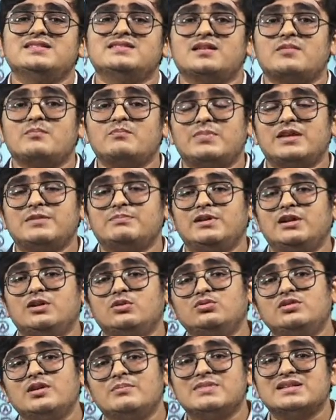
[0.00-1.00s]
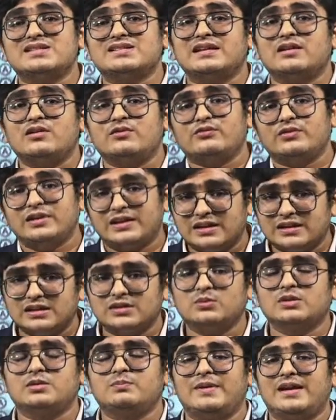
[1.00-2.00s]
Some people do the mistake of filling it
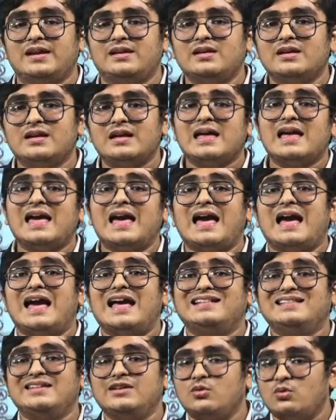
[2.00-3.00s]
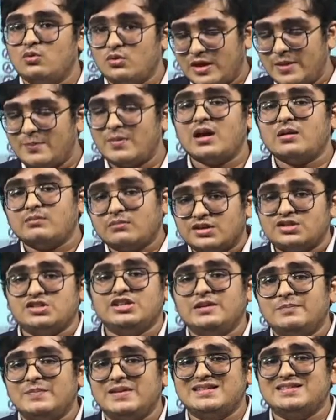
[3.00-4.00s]
with pen, and the OMR
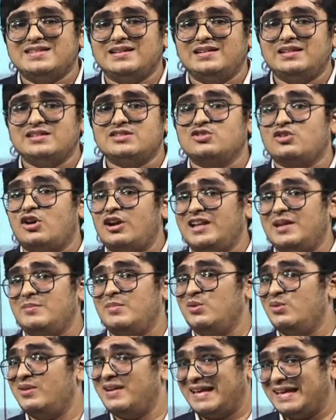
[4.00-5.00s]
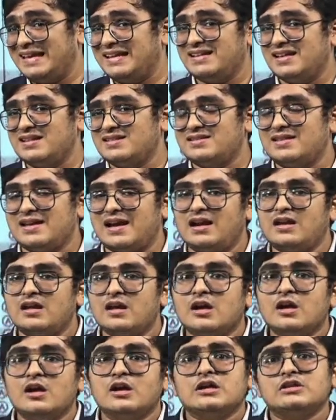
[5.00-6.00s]
machine basically is not able to recognize that.
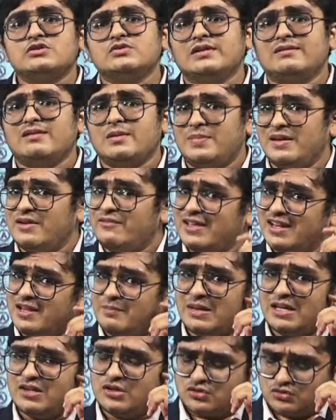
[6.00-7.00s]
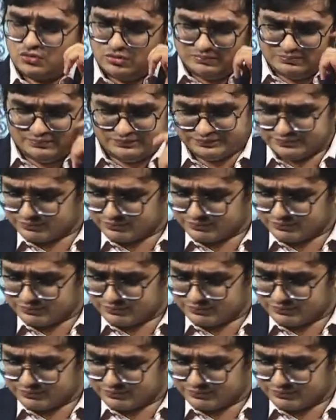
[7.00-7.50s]
So it will be a very big issue.